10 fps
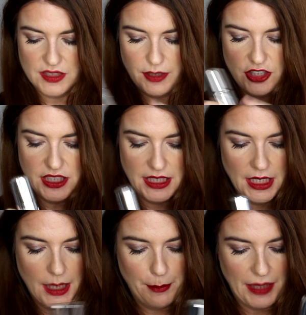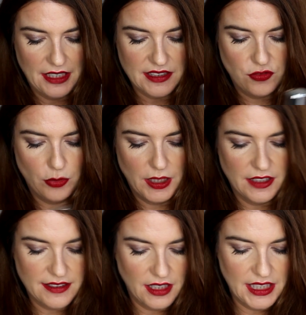Especially balanced formula
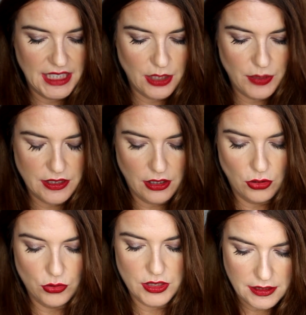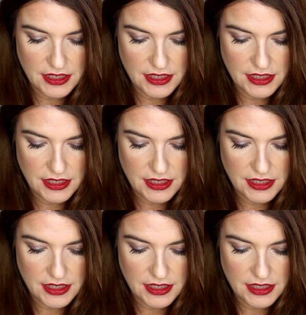is like liquid gold.